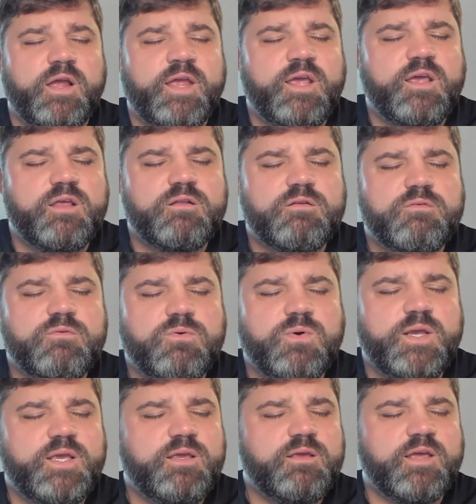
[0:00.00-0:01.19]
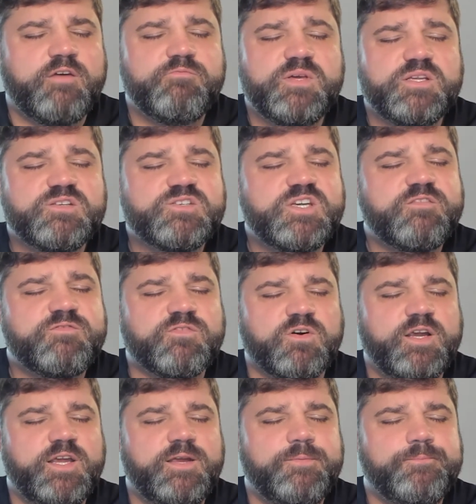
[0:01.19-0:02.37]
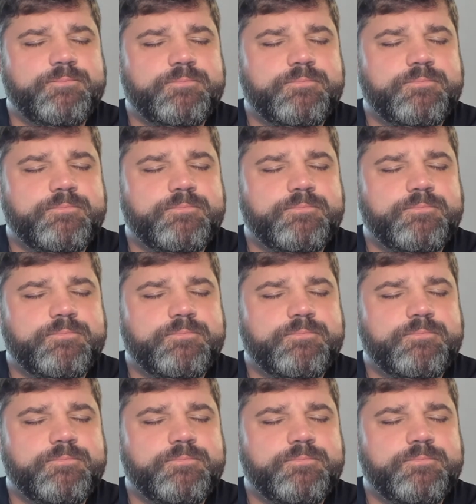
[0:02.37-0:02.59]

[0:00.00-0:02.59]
and we have been set free.